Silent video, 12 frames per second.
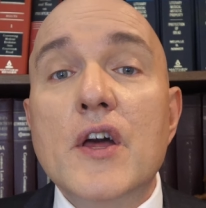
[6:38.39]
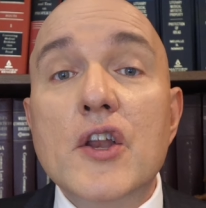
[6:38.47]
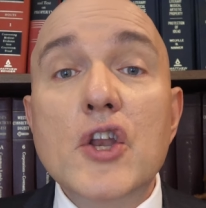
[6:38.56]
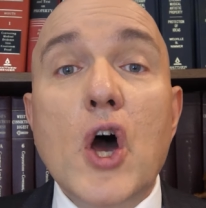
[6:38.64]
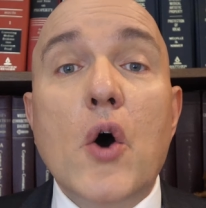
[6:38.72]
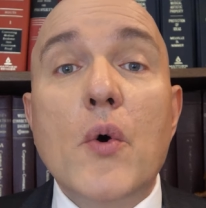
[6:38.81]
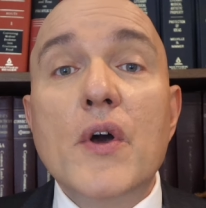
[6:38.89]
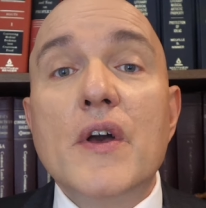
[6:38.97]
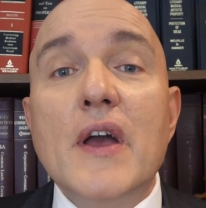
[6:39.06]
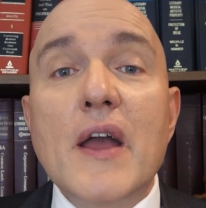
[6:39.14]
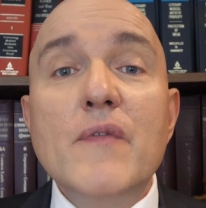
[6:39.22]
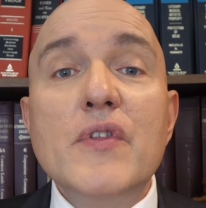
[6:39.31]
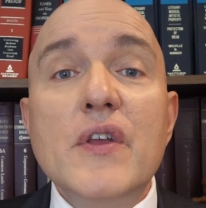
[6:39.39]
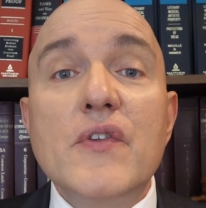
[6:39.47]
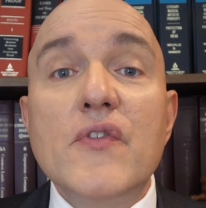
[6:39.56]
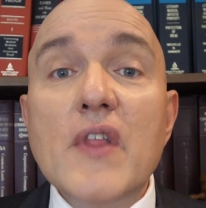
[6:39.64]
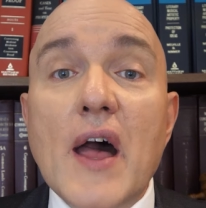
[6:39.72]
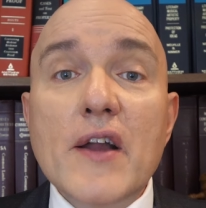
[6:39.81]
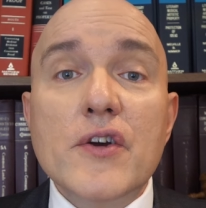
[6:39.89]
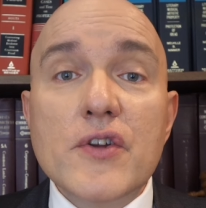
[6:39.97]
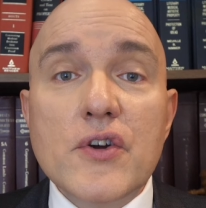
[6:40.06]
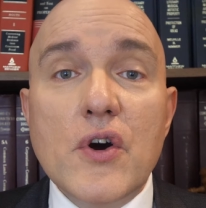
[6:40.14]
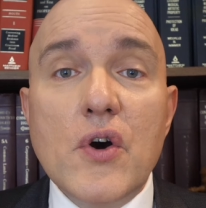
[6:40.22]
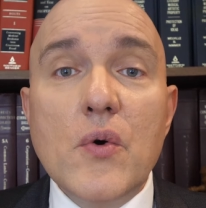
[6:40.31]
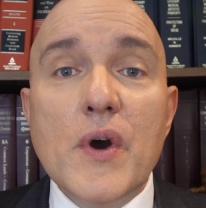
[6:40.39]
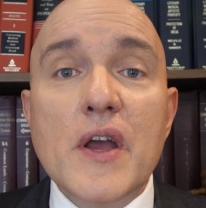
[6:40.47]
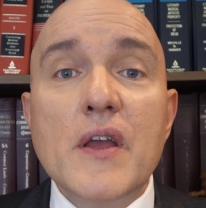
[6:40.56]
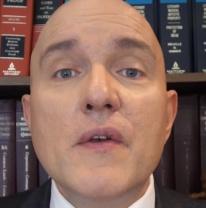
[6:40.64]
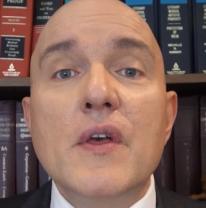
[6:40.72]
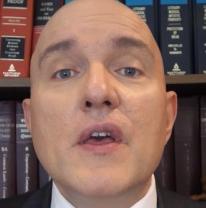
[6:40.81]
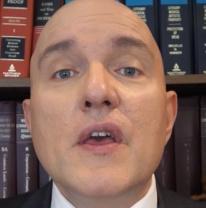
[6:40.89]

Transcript: No, everything's not going to go away.